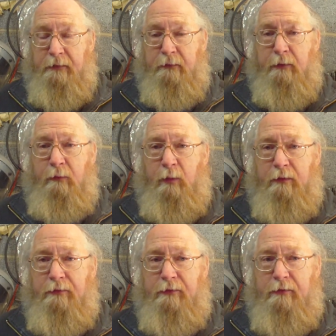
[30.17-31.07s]
I
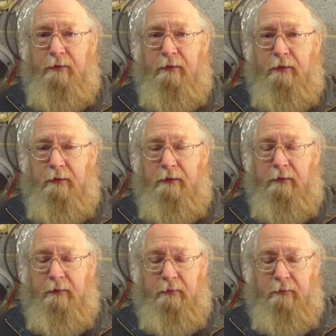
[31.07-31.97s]
watched
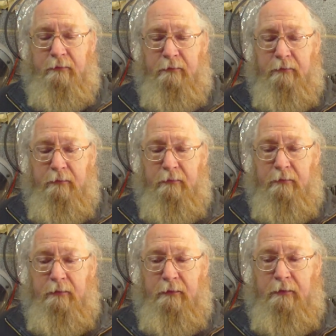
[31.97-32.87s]
a
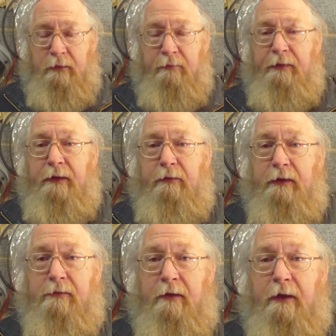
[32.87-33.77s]
video
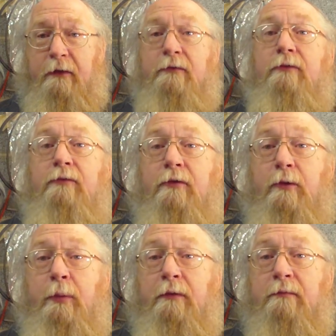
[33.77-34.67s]
yesterday on
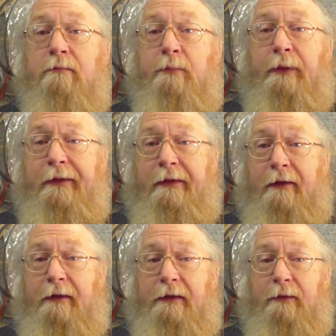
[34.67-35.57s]
YouTube by a
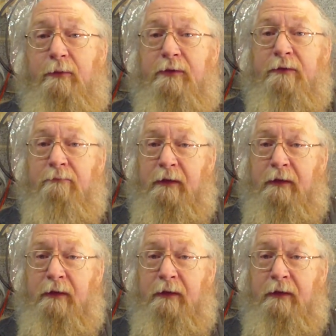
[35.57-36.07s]
guy who was